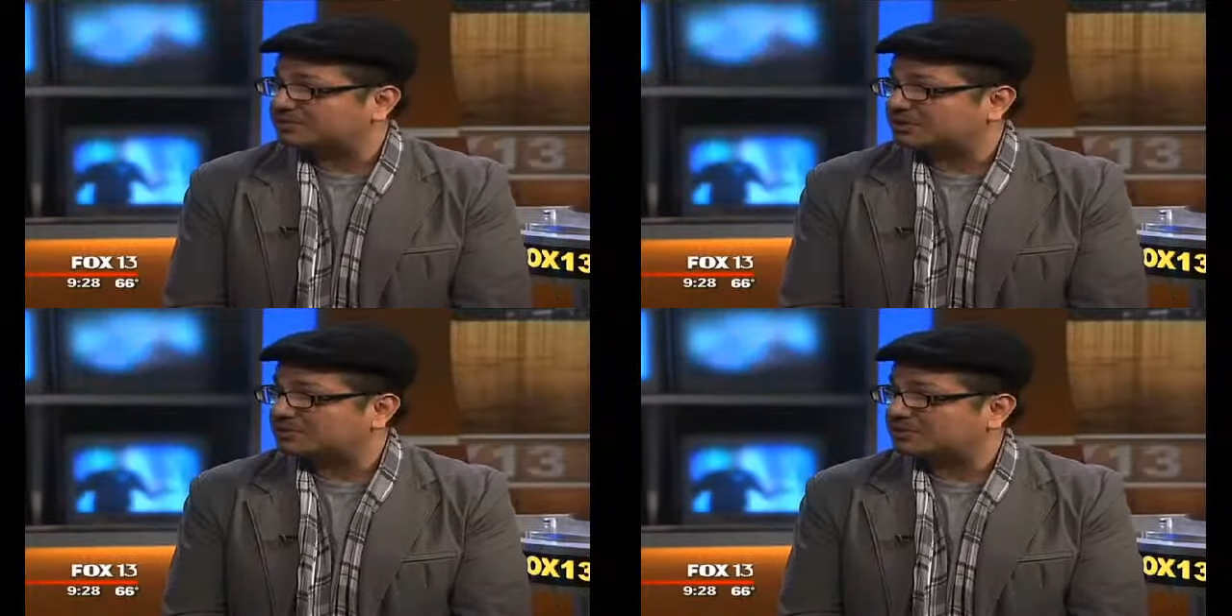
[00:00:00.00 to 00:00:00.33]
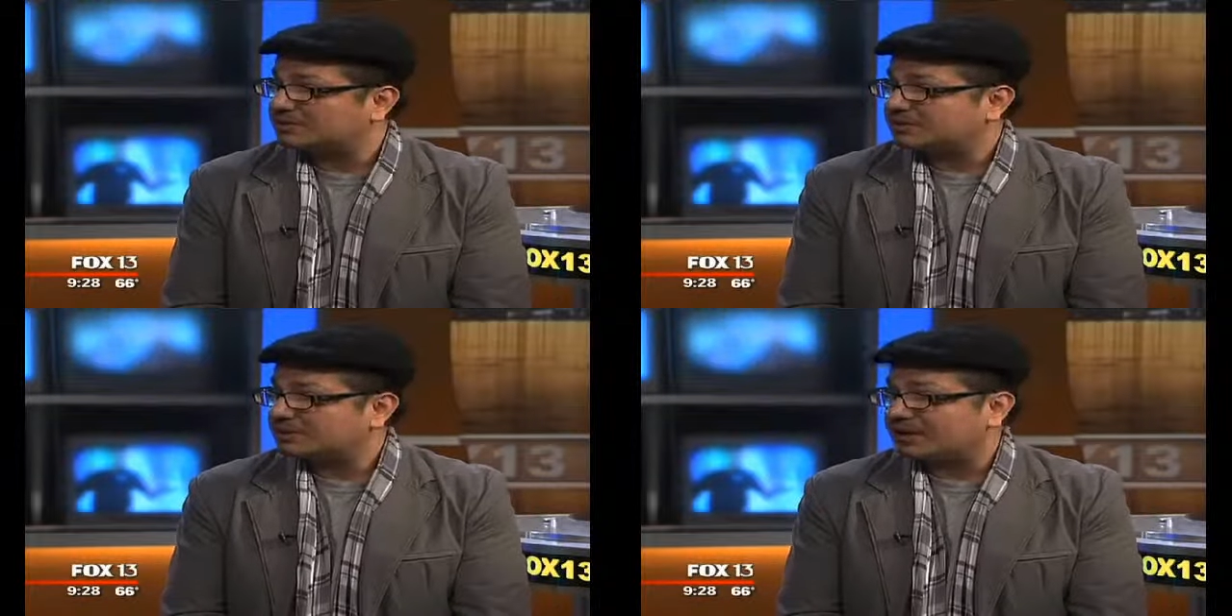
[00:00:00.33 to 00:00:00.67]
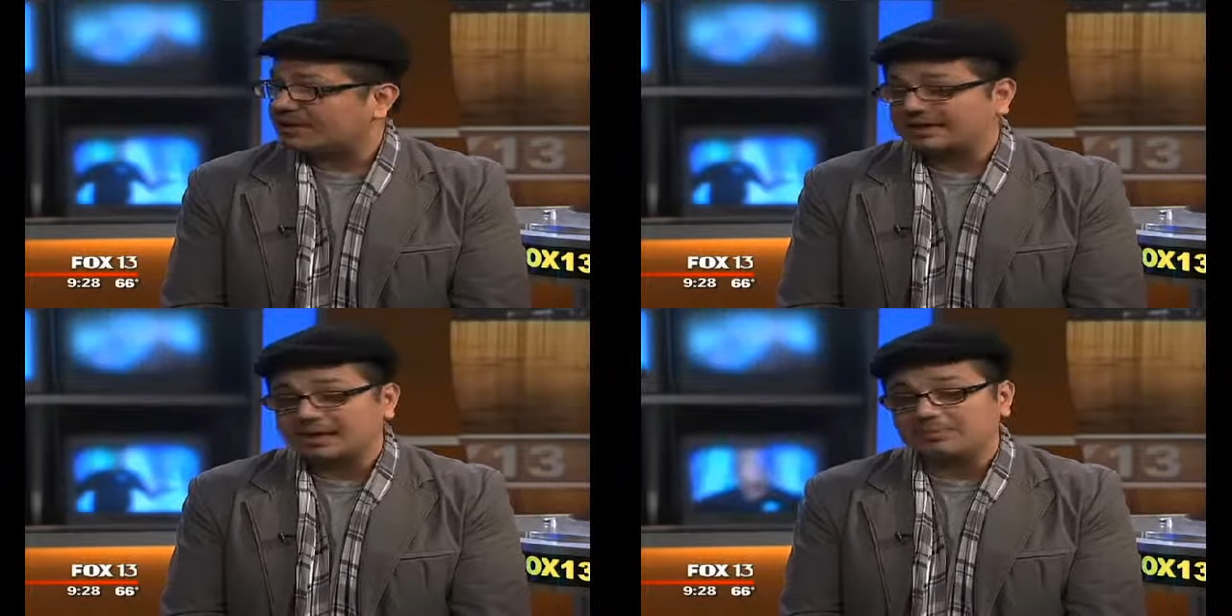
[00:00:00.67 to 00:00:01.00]
So
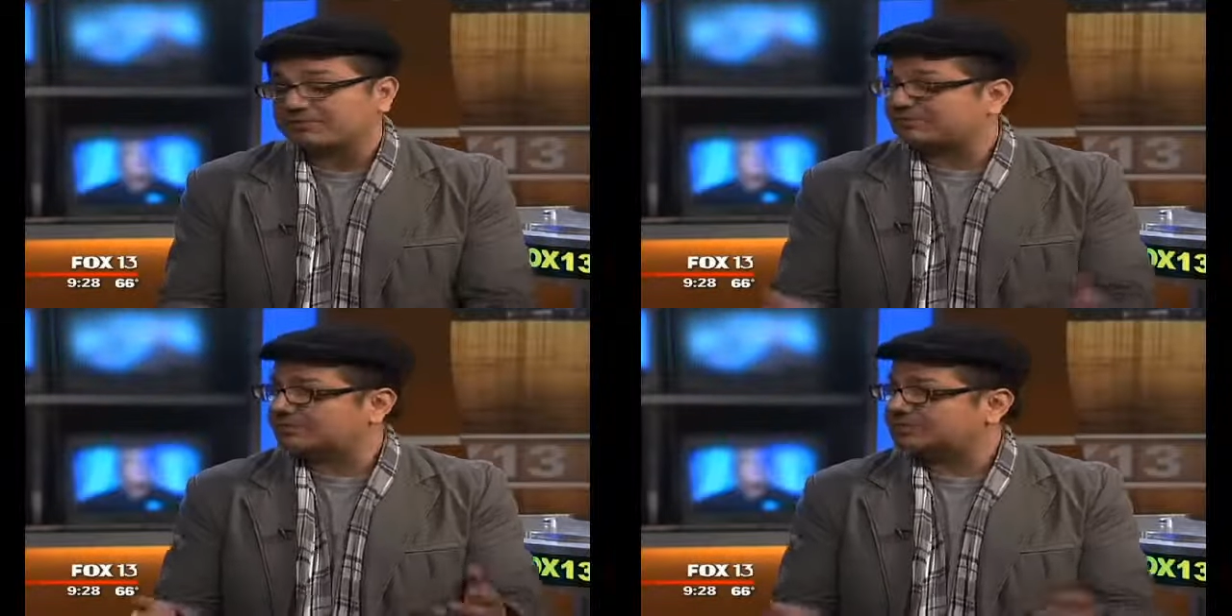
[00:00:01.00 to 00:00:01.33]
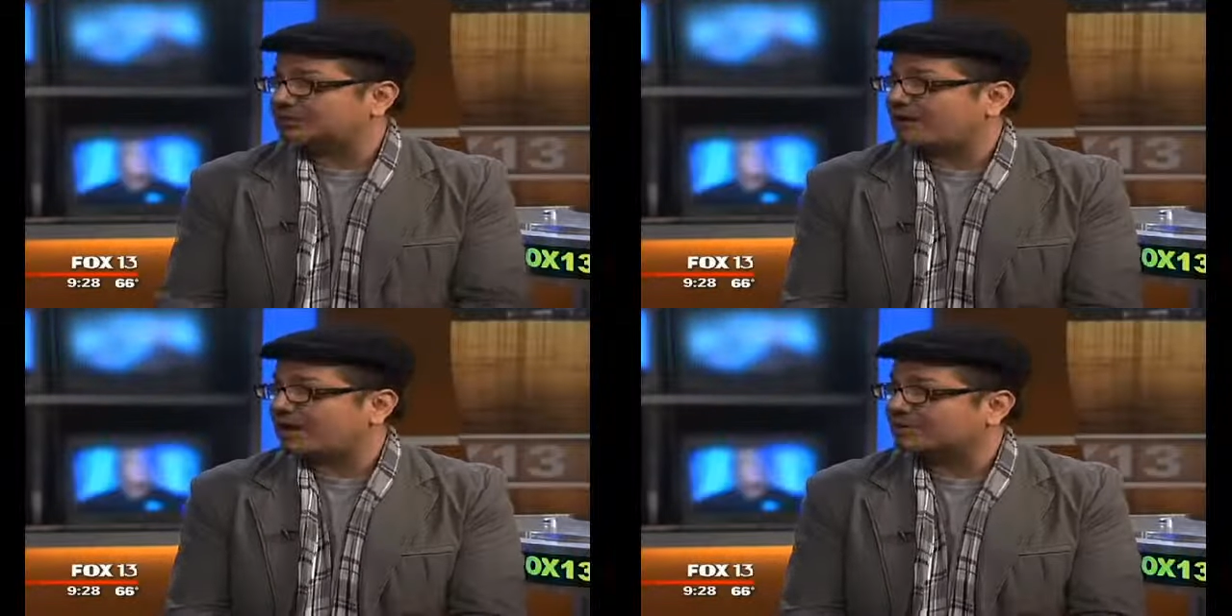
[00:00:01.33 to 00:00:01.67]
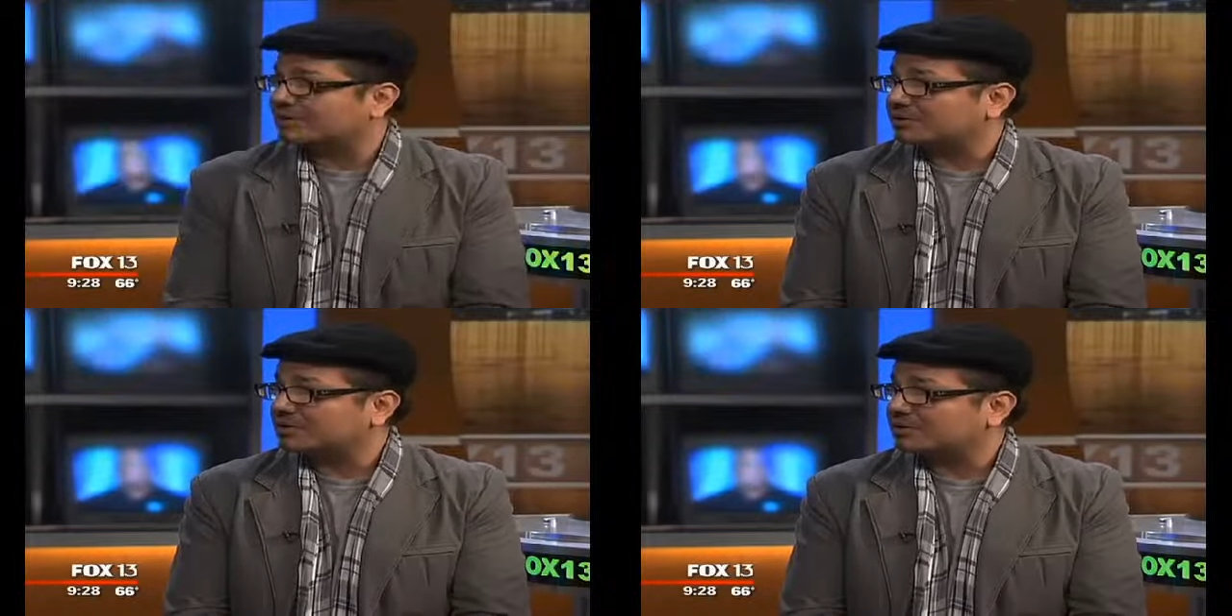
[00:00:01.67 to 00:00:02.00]
I came here from
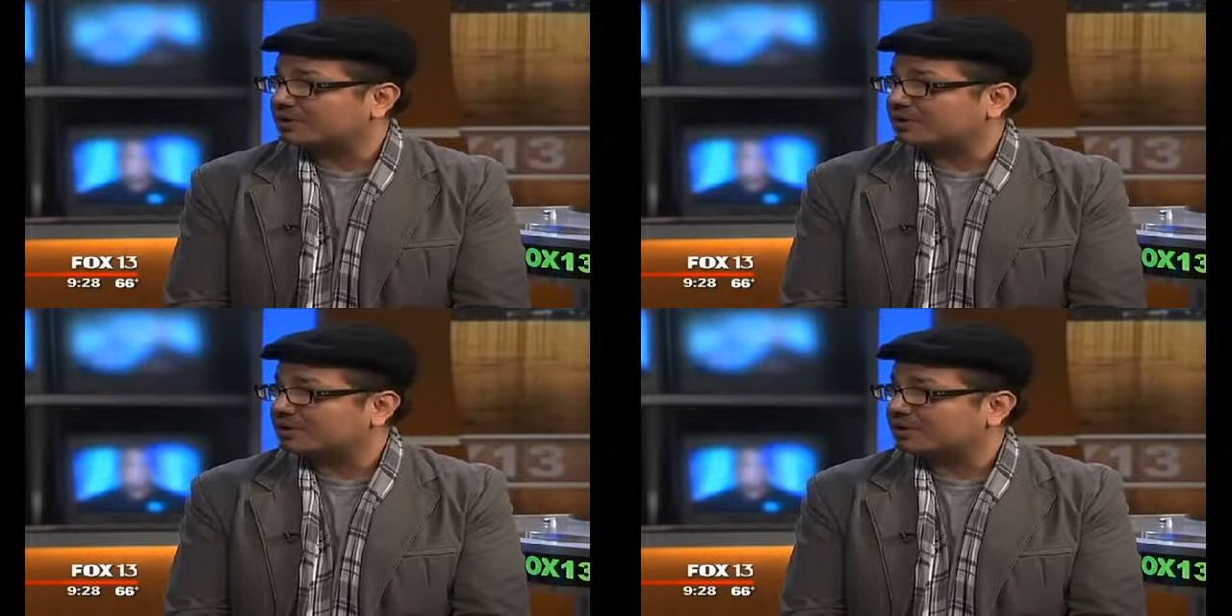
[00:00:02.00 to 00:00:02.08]
Chicago,